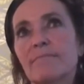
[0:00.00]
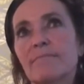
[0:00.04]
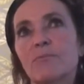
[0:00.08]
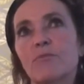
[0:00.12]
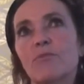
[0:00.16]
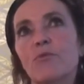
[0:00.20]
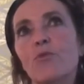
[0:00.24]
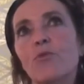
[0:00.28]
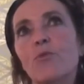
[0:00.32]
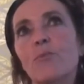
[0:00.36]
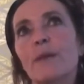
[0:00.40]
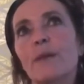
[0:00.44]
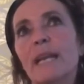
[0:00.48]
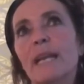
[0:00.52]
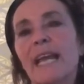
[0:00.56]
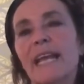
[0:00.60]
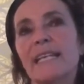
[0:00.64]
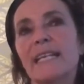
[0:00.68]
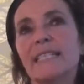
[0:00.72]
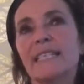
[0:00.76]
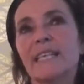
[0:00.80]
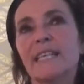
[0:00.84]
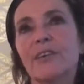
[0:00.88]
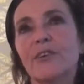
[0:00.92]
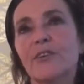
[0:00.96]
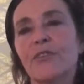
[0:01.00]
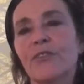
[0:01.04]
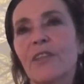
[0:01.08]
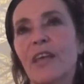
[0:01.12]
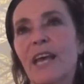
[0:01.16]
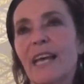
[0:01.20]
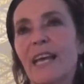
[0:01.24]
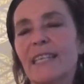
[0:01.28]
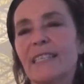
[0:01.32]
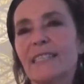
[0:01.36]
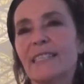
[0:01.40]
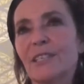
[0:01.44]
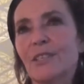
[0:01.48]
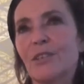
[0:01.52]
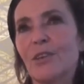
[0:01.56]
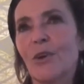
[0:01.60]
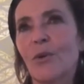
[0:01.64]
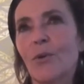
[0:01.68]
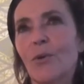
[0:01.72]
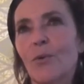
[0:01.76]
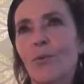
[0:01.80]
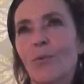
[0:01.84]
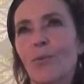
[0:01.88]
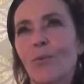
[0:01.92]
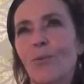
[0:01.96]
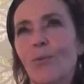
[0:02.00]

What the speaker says: ruminating on that, you know,